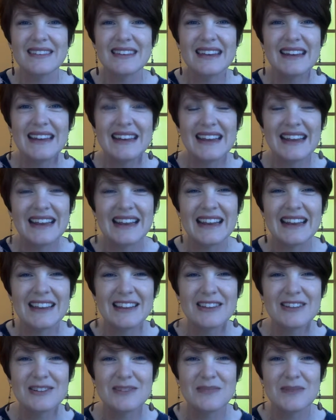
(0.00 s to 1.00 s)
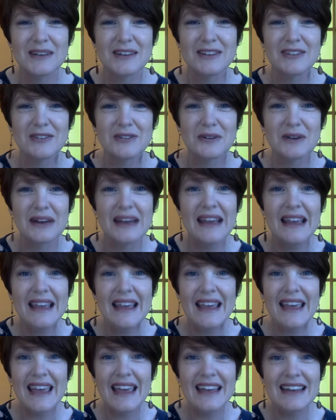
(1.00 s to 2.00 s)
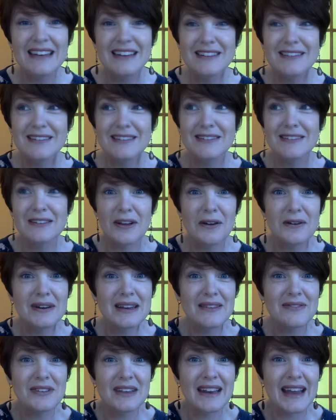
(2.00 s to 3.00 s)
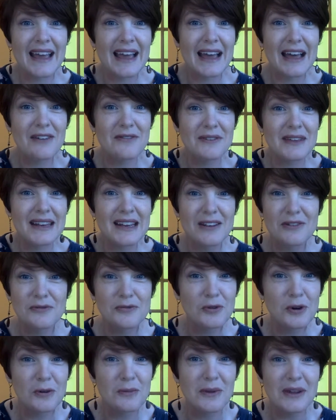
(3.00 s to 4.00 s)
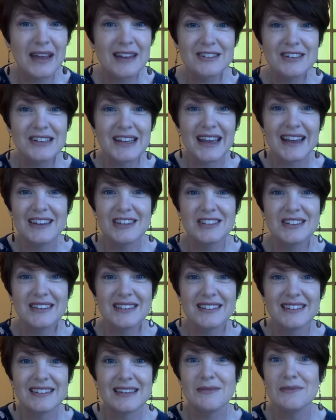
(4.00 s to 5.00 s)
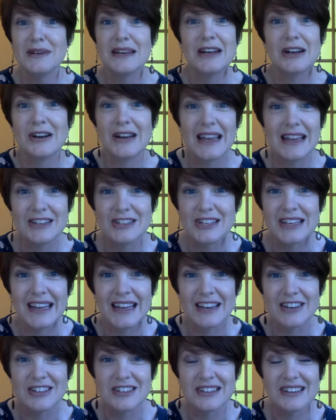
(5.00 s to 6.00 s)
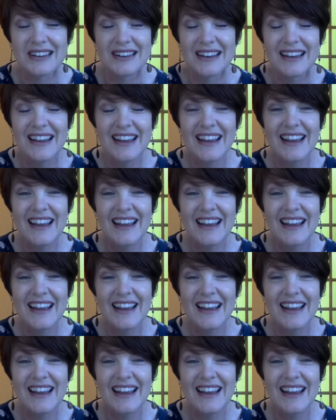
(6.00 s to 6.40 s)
leading an English ministry and don't even have any formal education, seminary education.